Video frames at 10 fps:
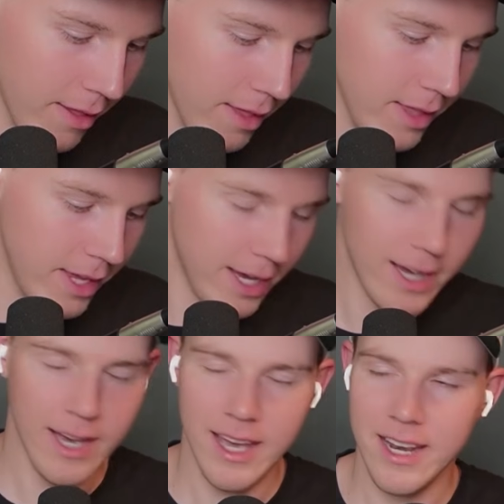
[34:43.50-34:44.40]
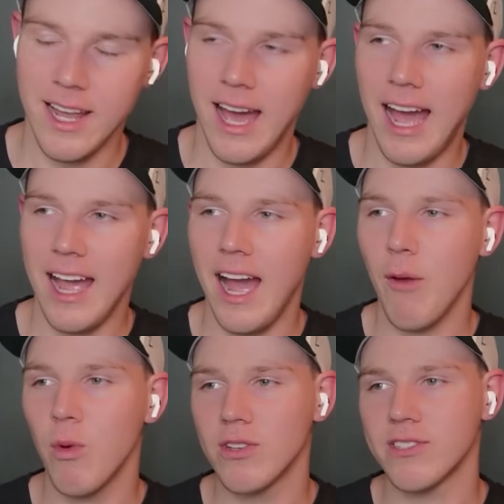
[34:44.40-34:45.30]
Yeah, and I
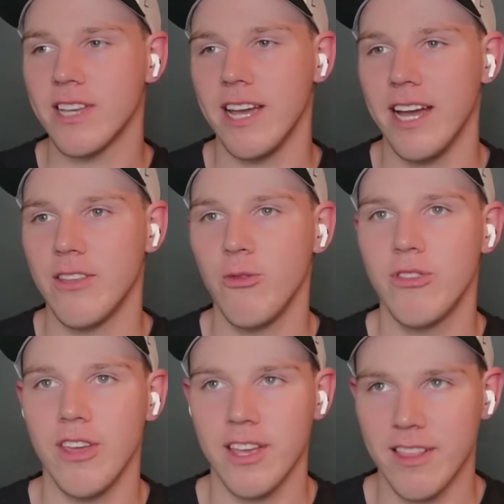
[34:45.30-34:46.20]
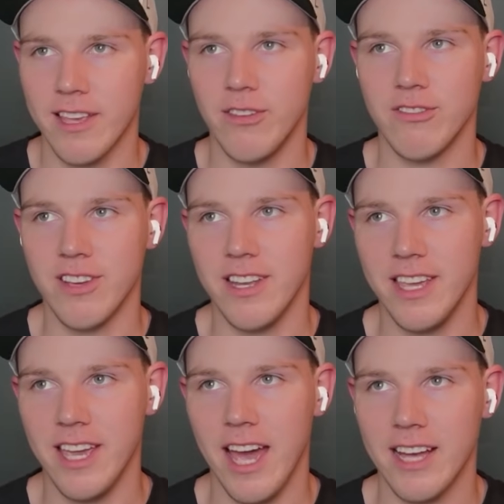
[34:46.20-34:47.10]
will say, I do think, like you said,
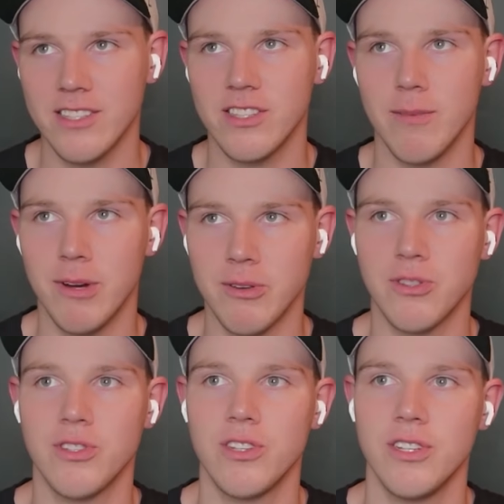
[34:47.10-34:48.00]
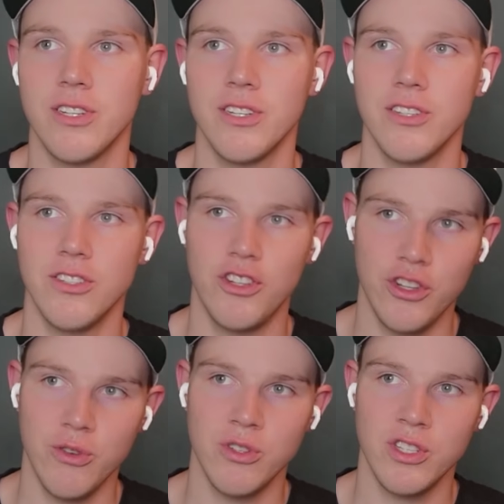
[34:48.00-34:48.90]
he has the most
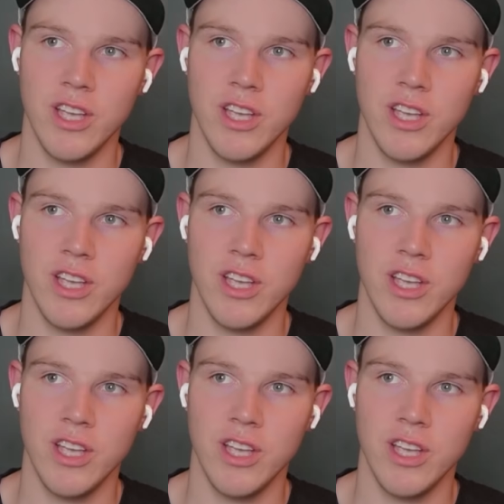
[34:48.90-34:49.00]
juice